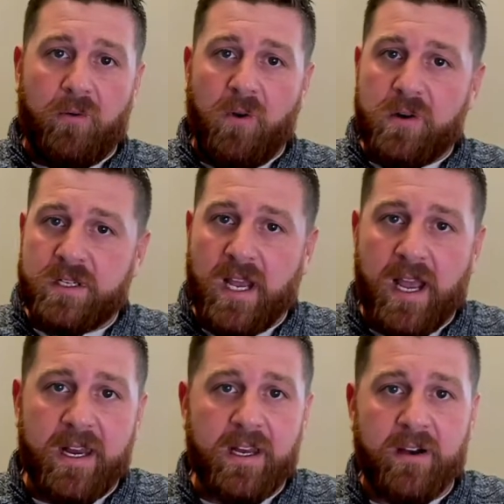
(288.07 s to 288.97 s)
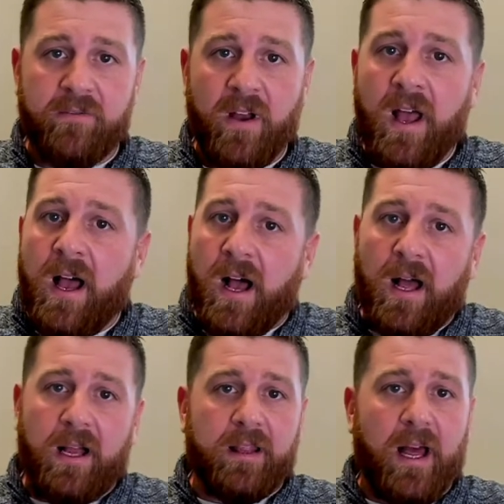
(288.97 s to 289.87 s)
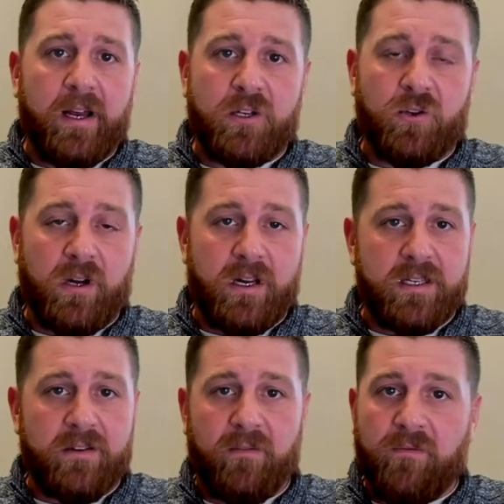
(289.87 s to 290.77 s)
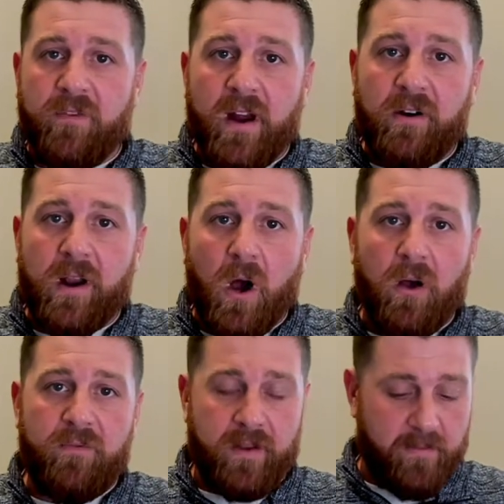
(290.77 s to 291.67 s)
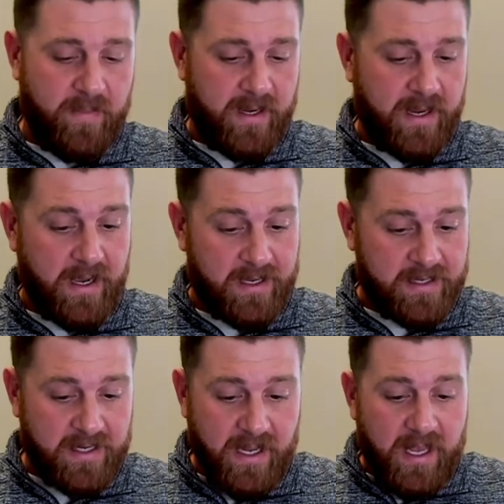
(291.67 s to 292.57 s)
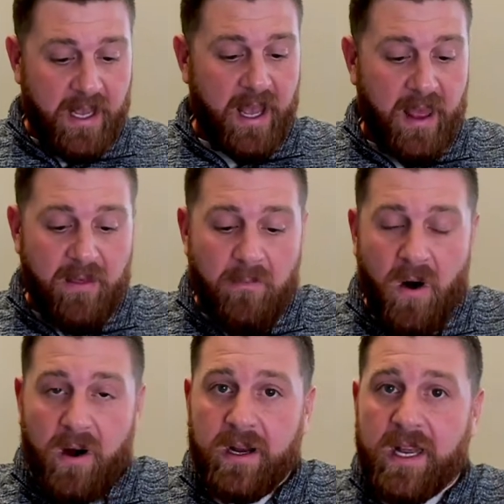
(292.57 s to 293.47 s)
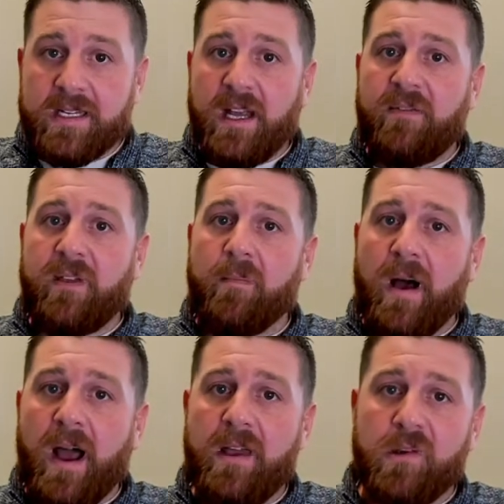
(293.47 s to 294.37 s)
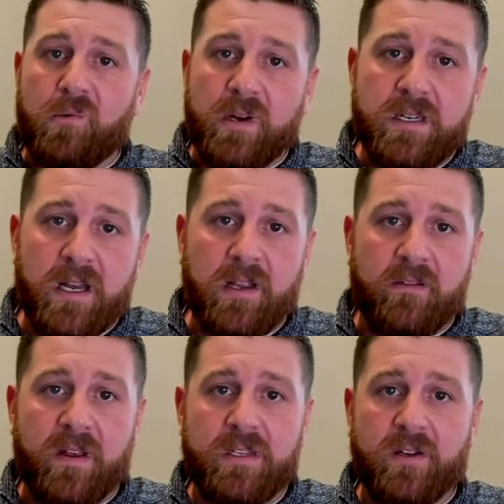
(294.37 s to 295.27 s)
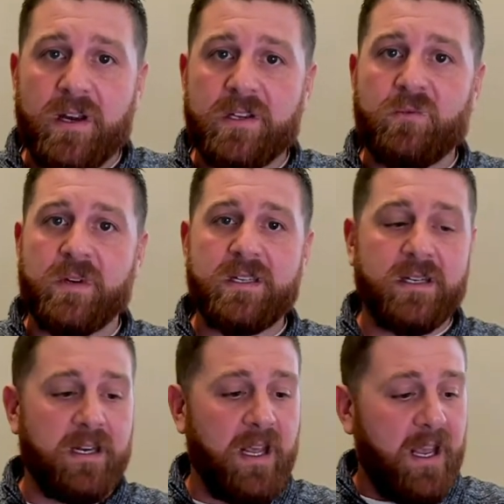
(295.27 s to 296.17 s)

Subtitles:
the wrong side of a lot of trades very often, because the market has left them by. The retail investor has risen